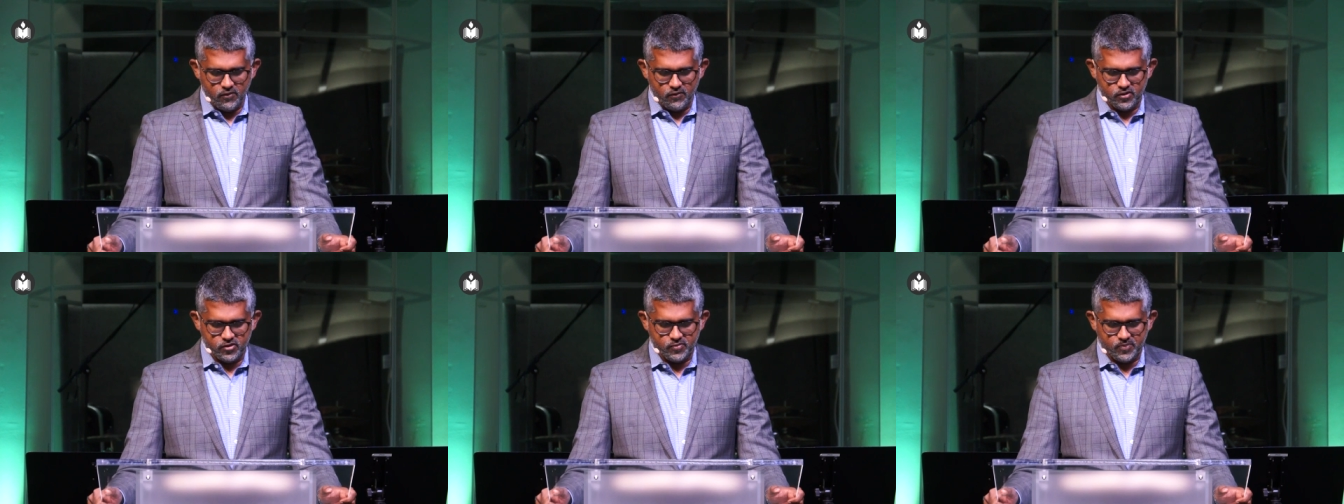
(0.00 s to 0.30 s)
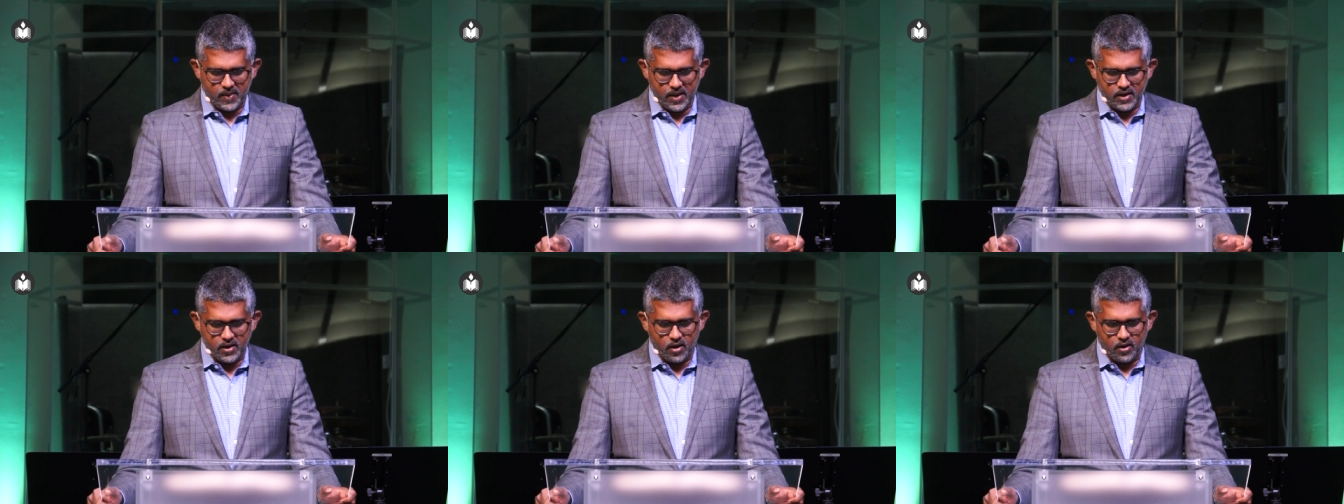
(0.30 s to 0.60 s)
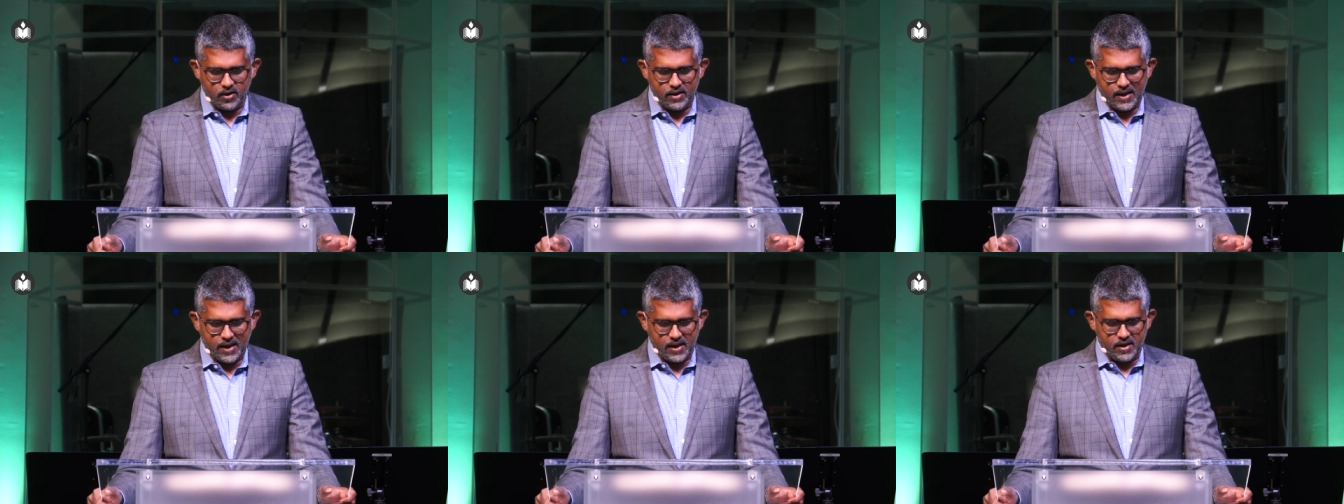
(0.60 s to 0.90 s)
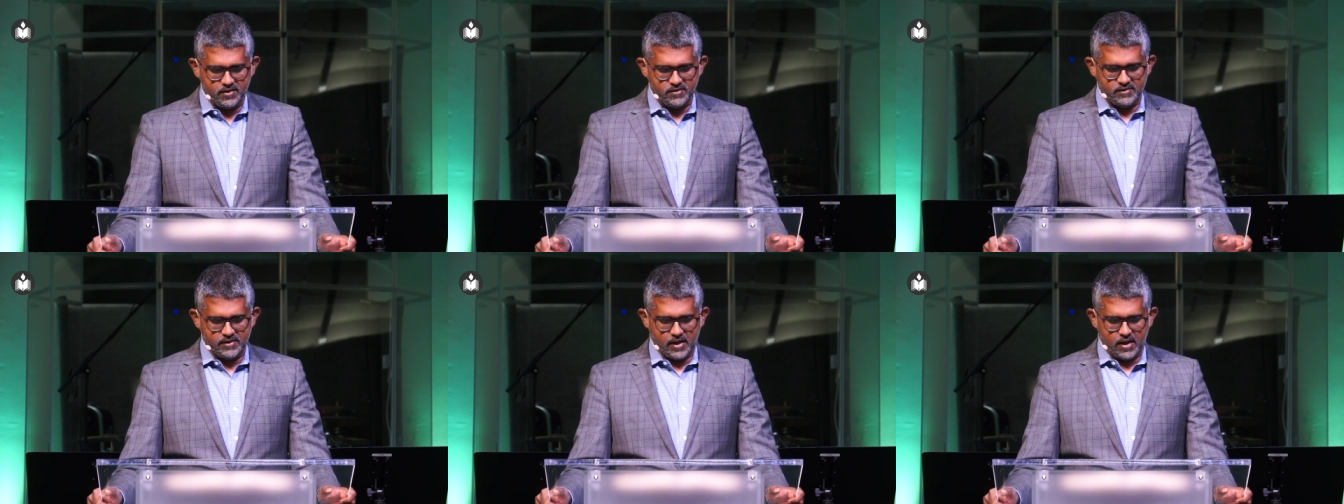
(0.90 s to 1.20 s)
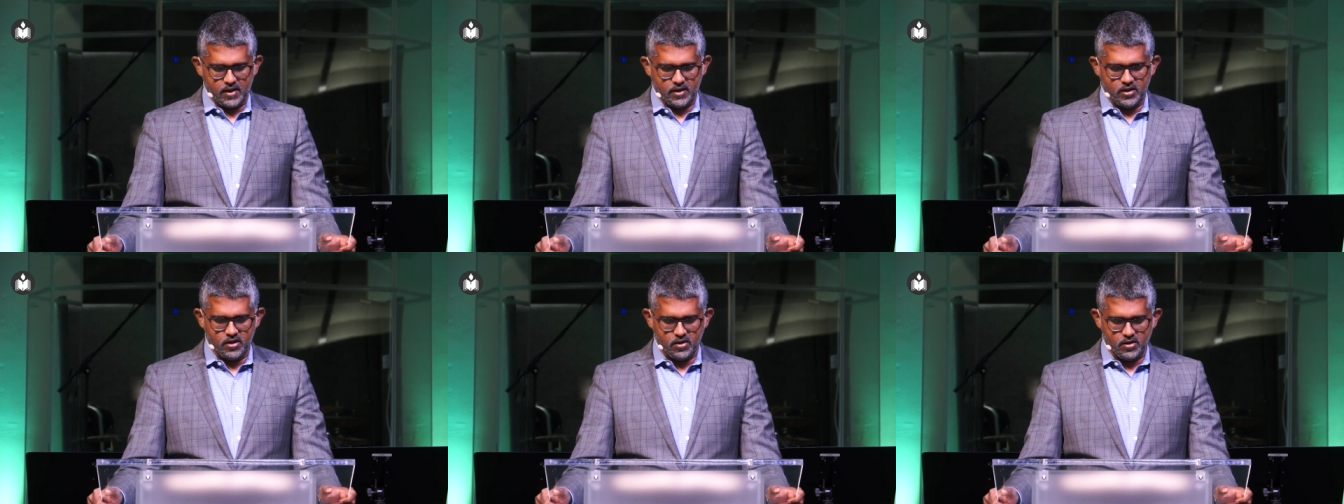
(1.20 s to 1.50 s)
We spend our days,
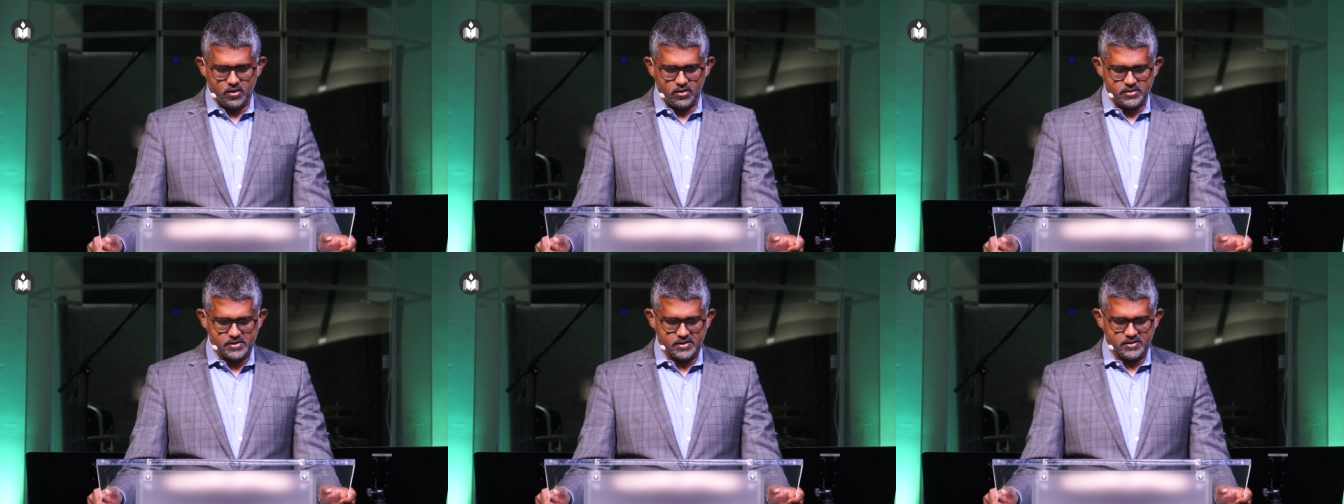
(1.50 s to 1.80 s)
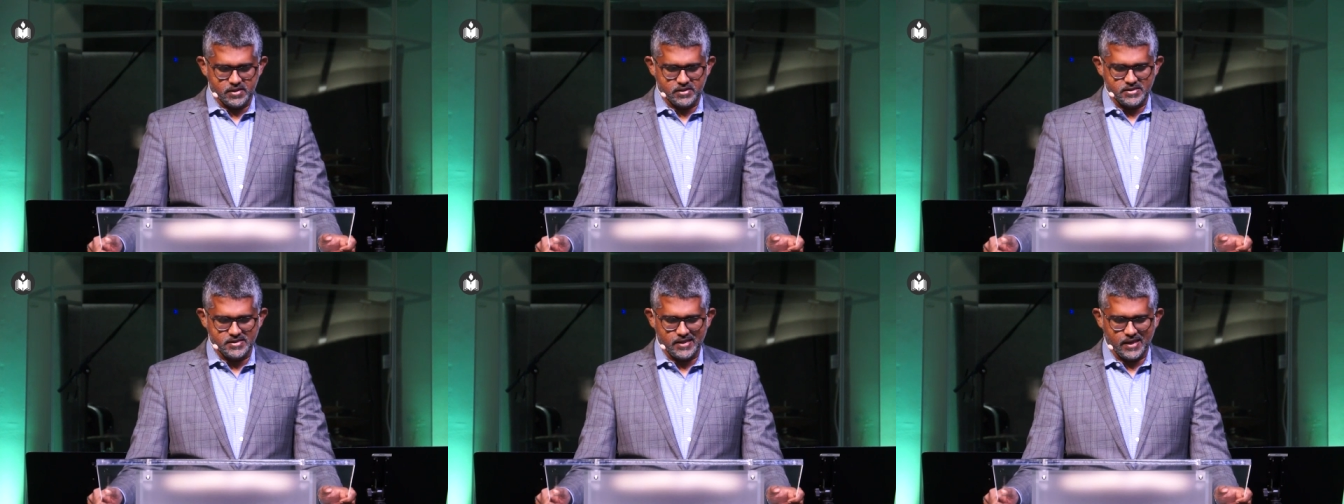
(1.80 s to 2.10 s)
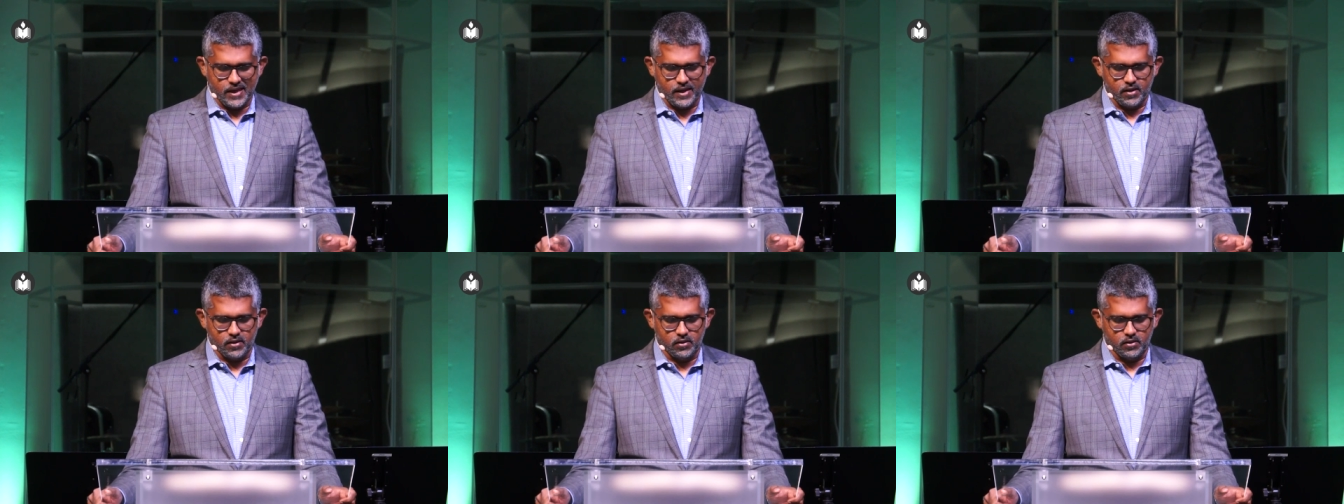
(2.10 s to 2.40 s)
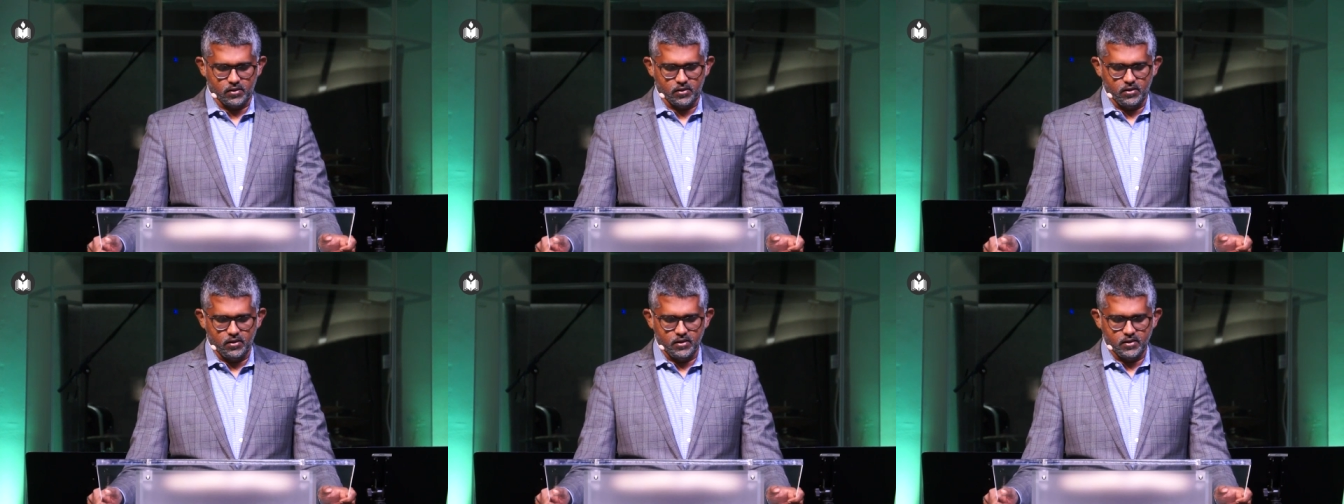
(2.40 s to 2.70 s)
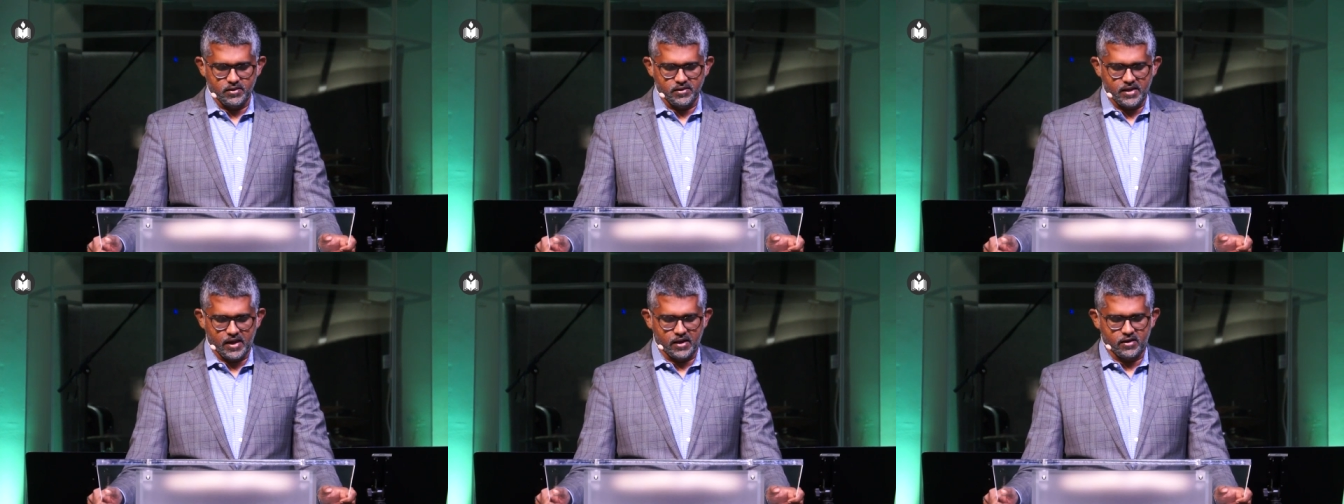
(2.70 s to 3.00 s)
years as a tale
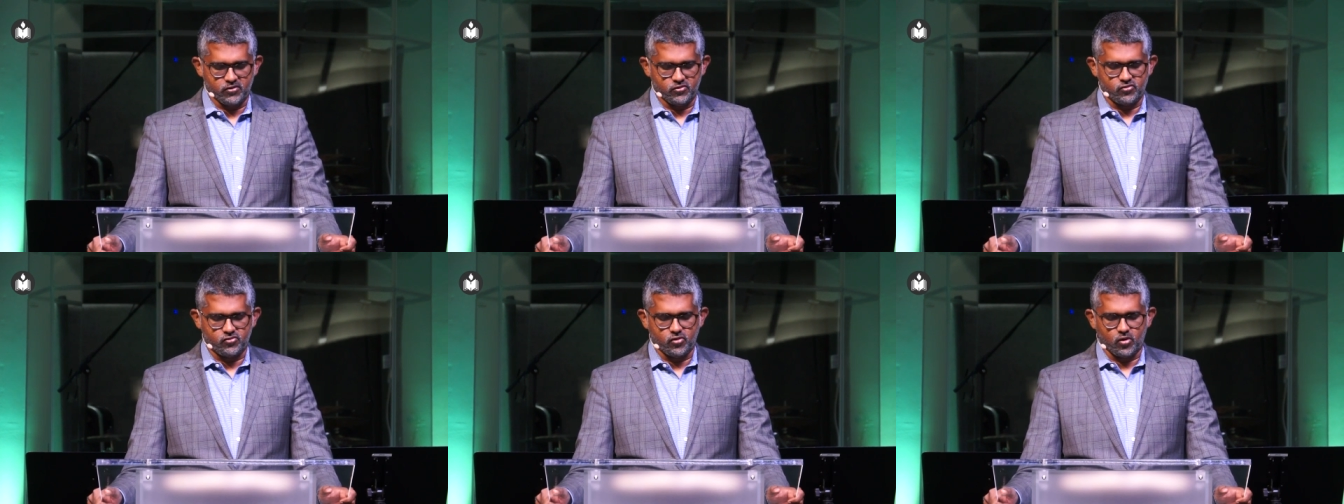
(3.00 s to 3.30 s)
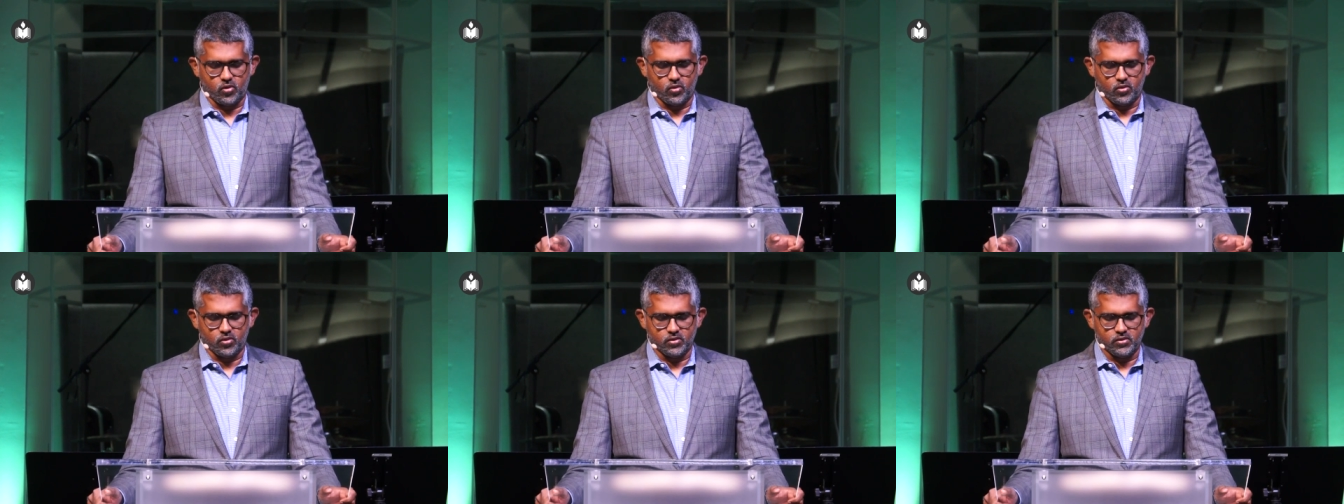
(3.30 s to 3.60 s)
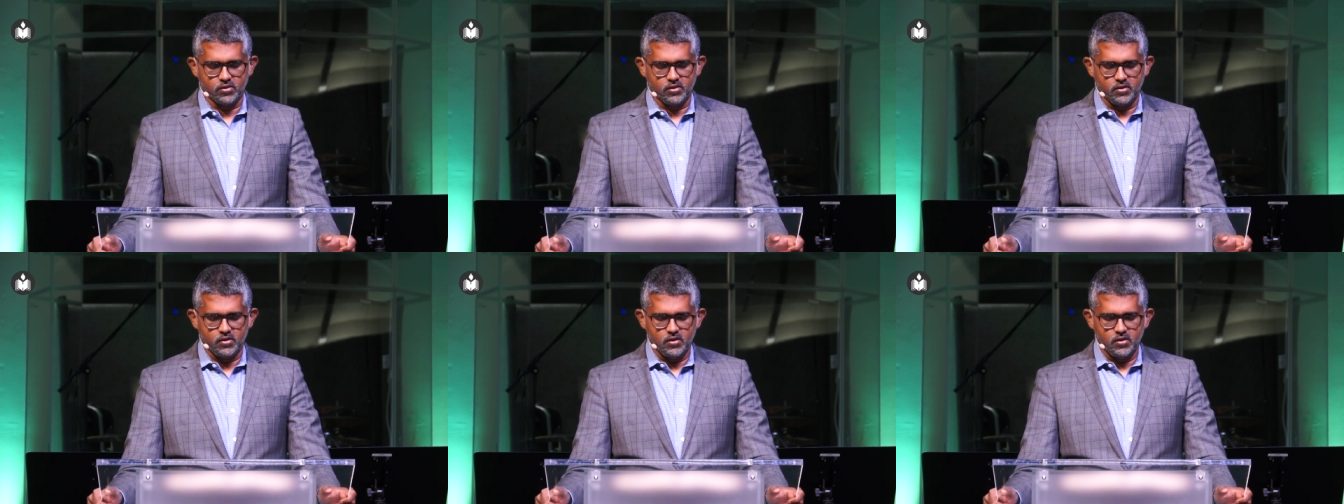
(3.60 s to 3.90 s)
that is told.